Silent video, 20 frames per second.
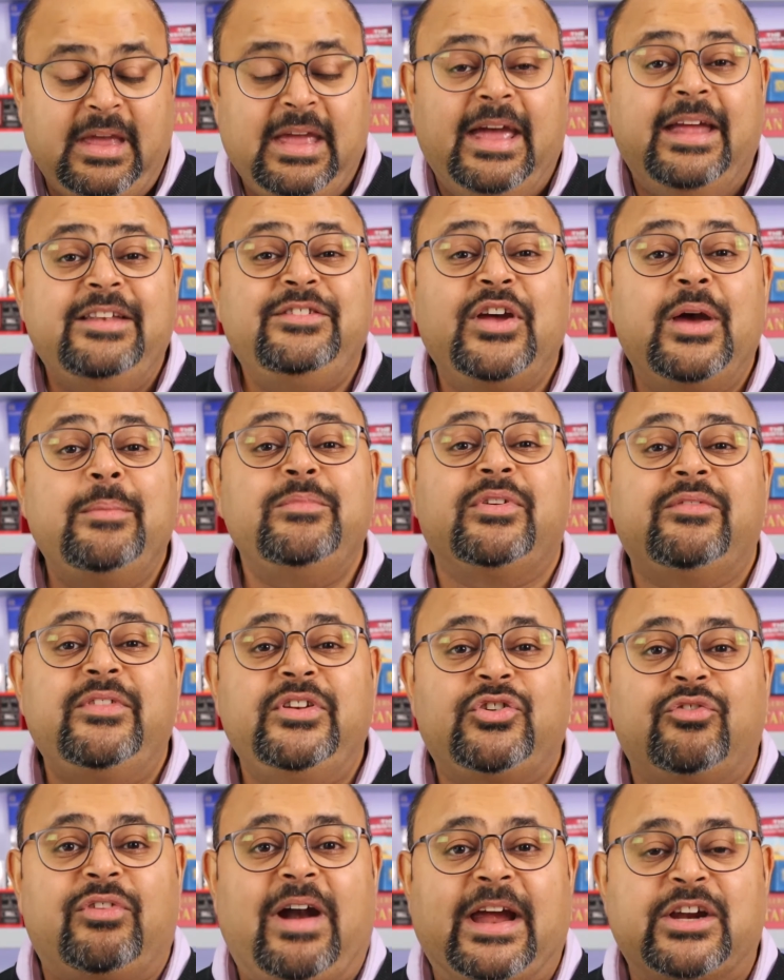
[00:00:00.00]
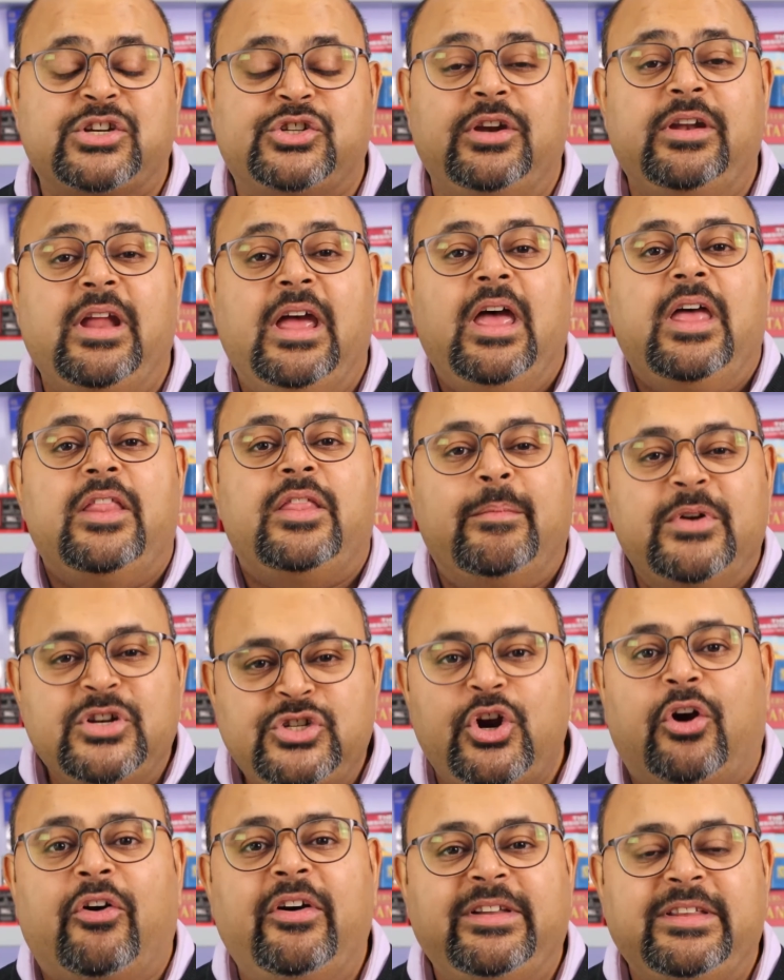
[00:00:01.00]
In terms of interaction, the
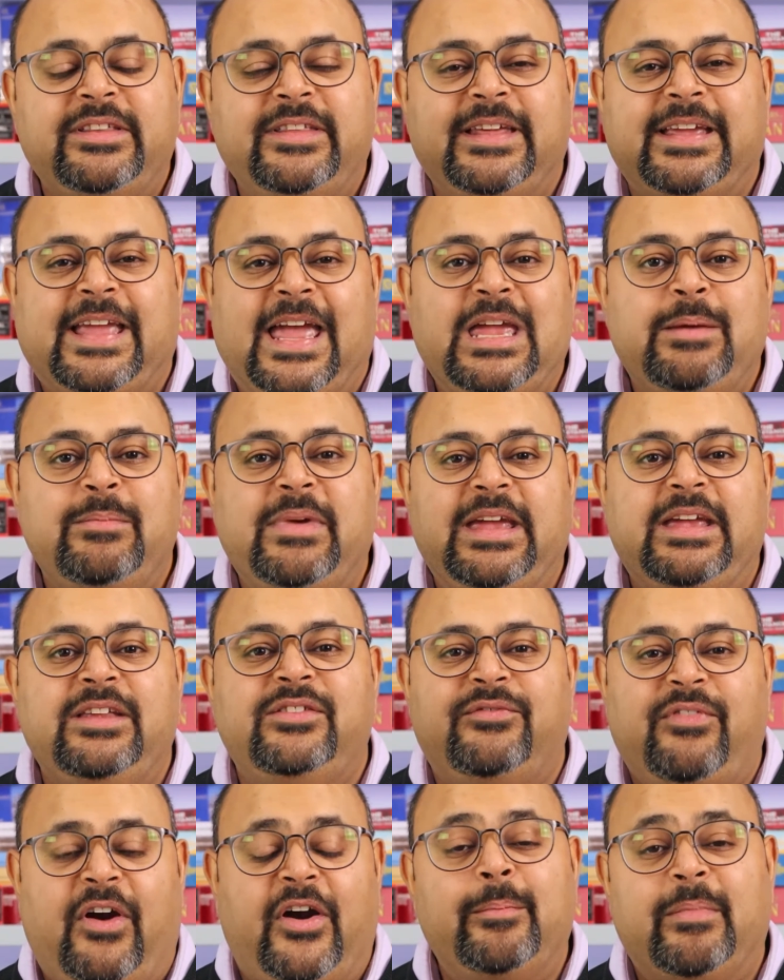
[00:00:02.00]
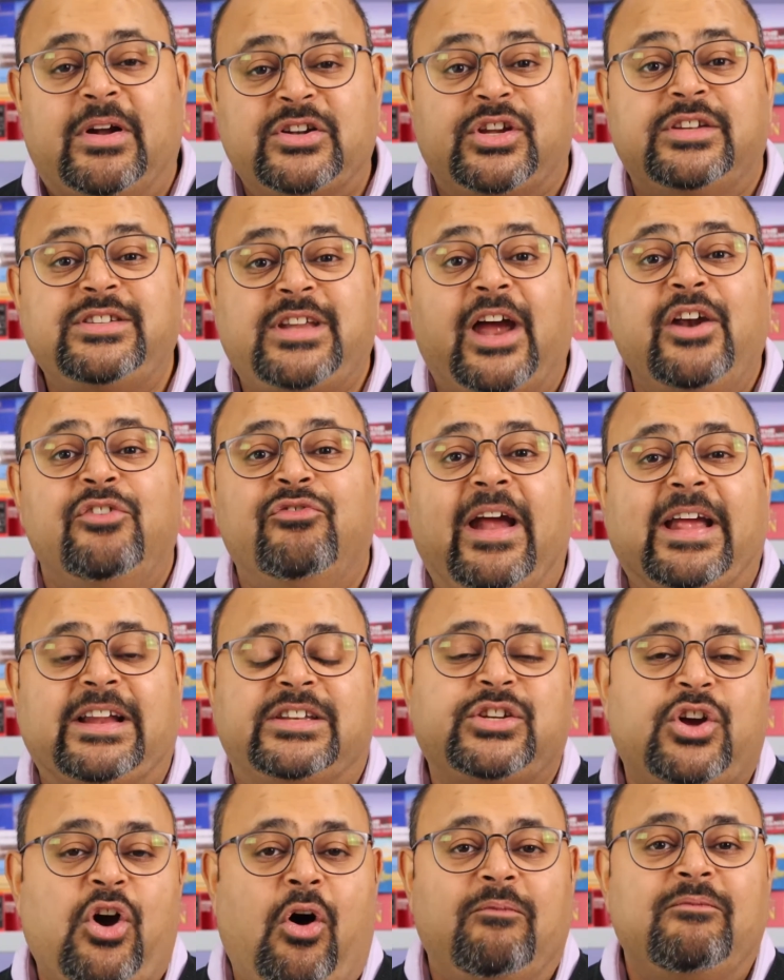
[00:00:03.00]
majority of the game is very much a
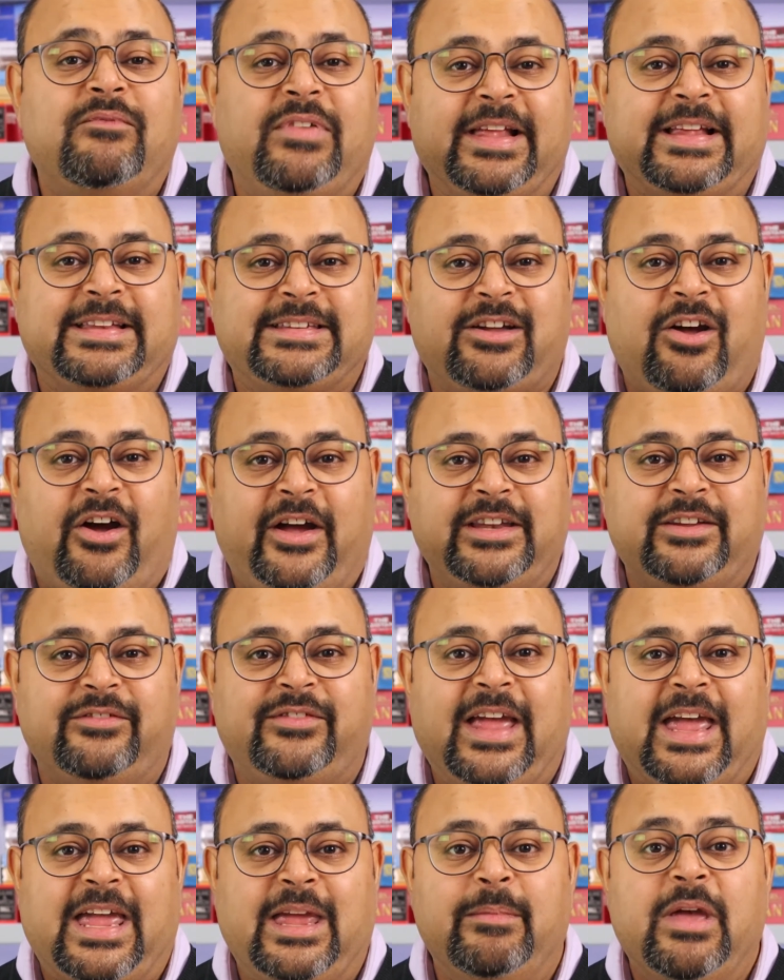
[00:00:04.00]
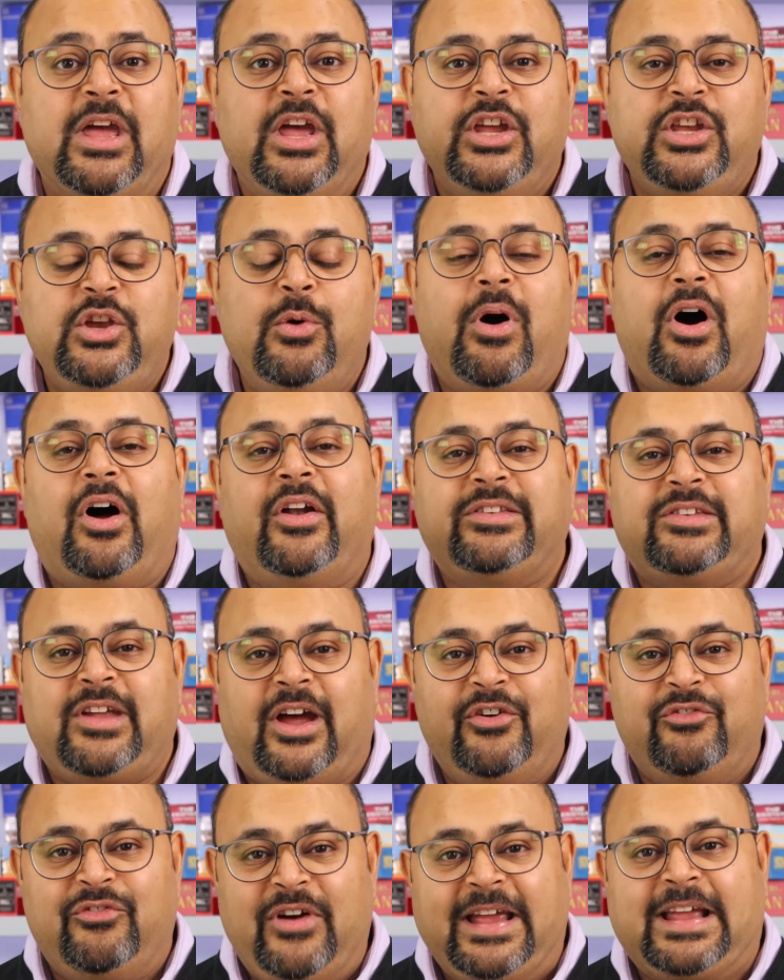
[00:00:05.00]
direct conflict kind of game. You are
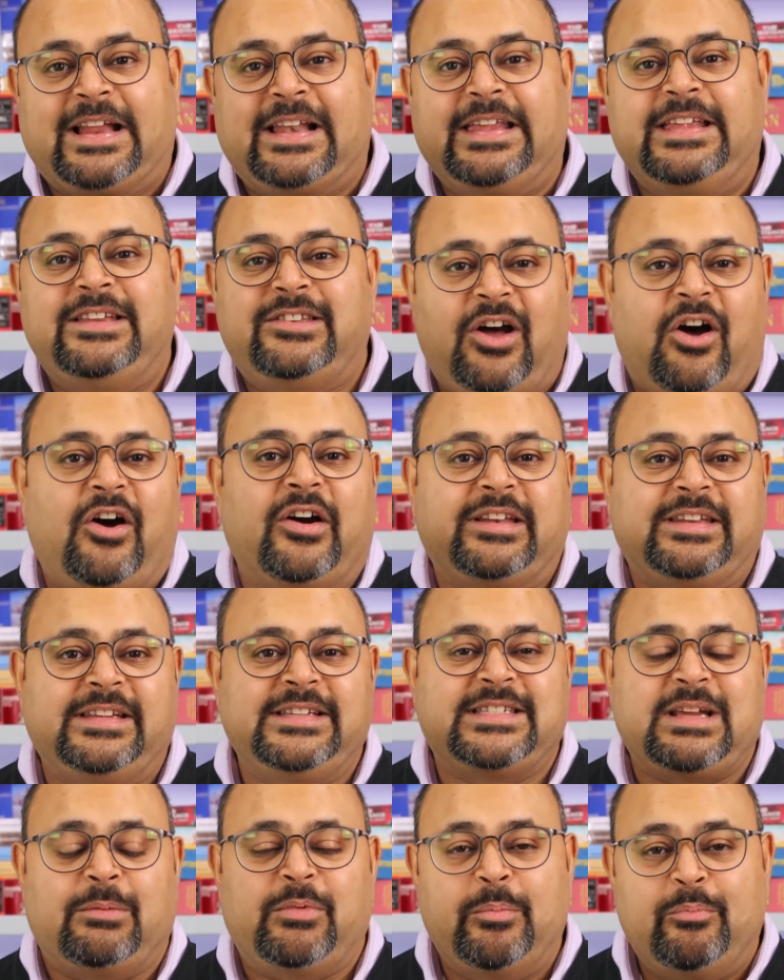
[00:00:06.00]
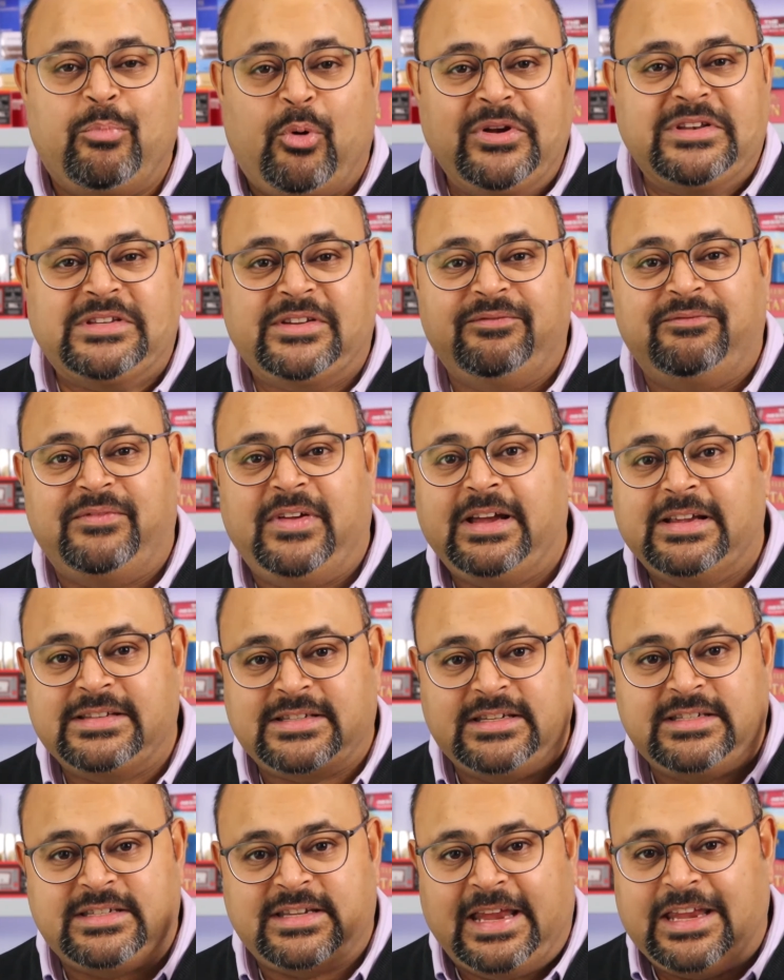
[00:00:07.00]
directly targeting someone, pointing fingers
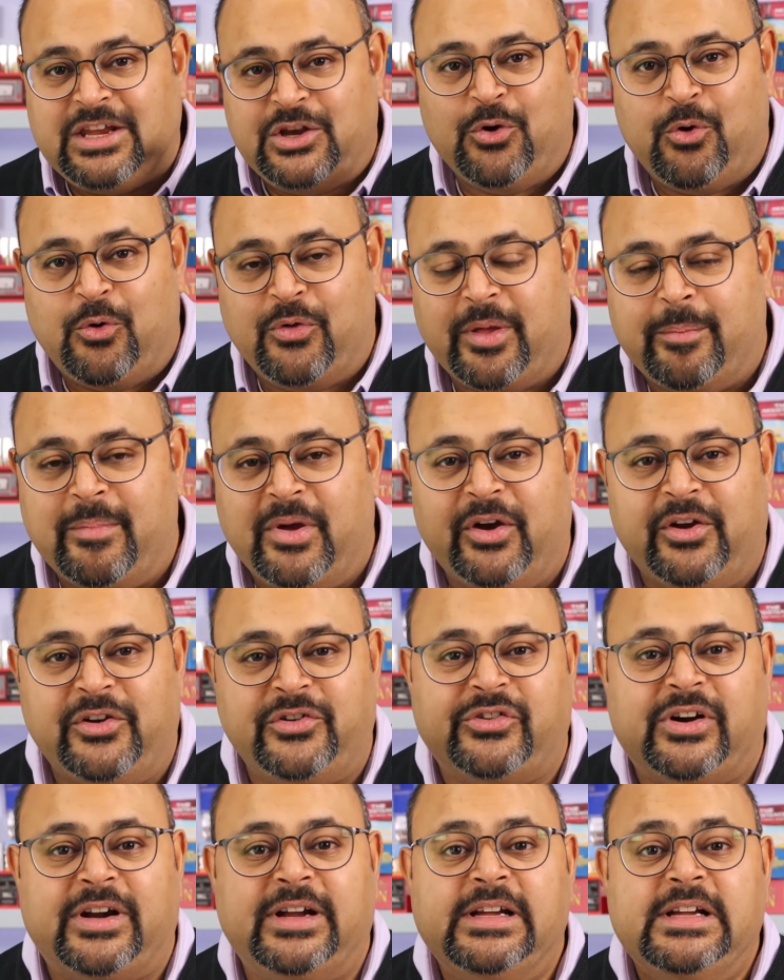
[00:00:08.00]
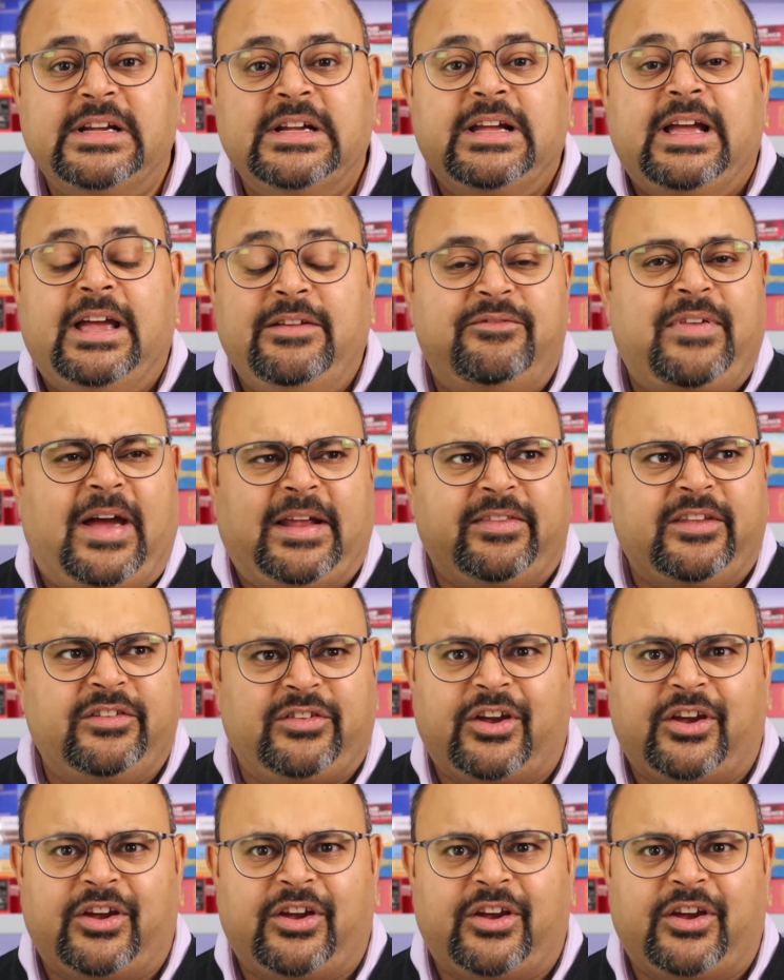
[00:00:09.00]
and saying you're the murderer. In fact, there's